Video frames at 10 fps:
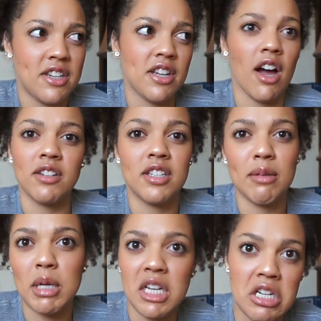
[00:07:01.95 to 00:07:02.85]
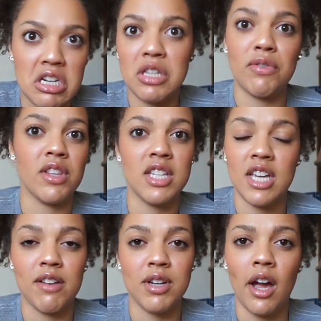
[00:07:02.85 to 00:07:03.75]
talk to somebody just for the
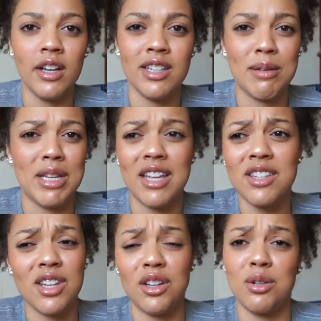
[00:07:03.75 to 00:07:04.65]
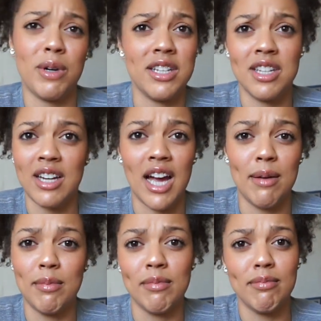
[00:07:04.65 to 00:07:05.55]
sake of talking to somebody. That's such a waste of
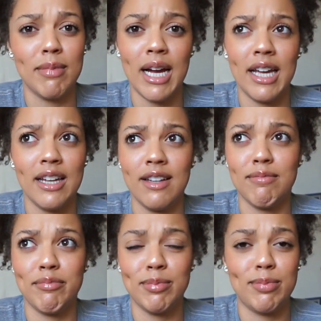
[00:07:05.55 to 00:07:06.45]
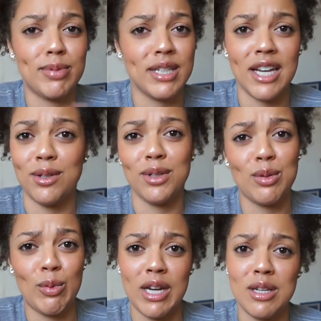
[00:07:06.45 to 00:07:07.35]
time. My schedule is
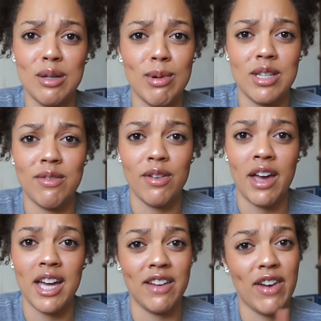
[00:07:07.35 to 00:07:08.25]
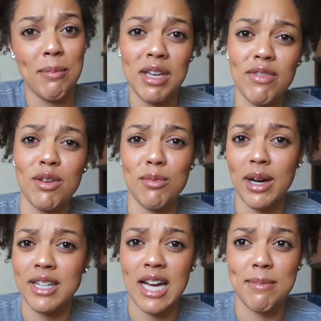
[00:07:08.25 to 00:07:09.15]
way too busy for that. And if I'm giving you
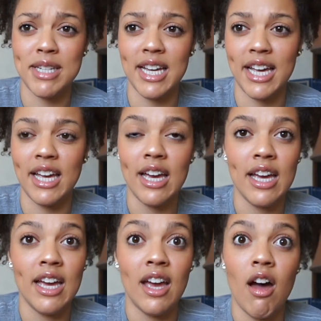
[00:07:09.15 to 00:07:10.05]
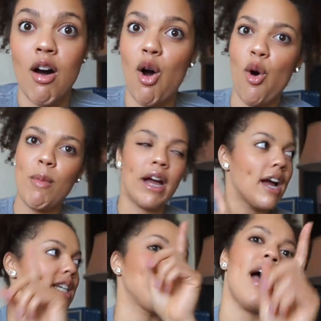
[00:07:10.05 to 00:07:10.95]
my time of day, oh my
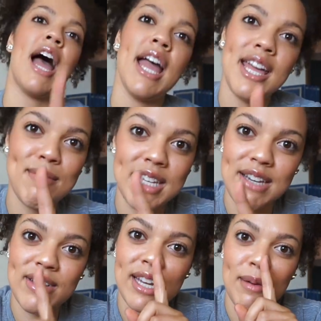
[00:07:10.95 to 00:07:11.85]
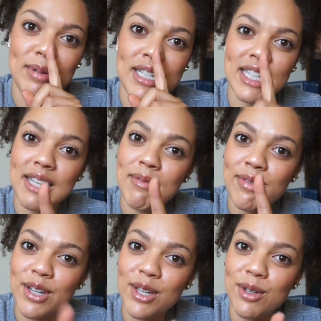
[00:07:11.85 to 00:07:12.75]
gosh, if I am giving up sleep
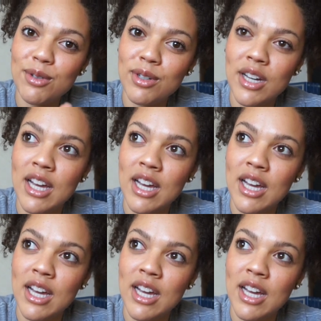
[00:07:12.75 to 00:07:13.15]
for you,